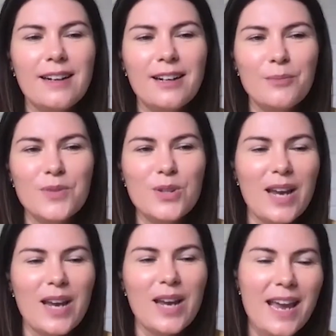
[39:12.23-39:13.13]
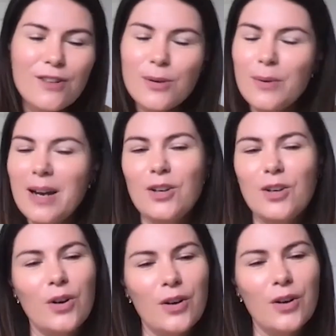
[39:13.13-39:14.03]
So everywhere
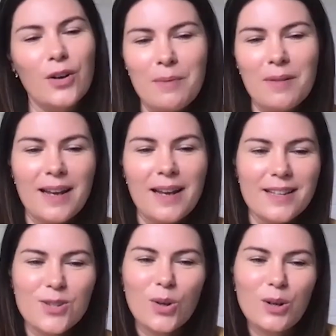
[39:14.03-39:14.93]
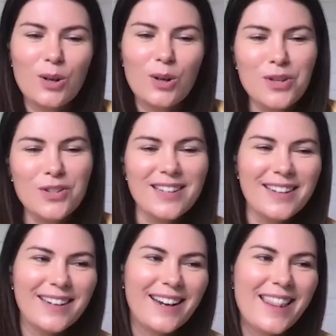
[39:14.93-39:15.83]
you go, they play their soccer music.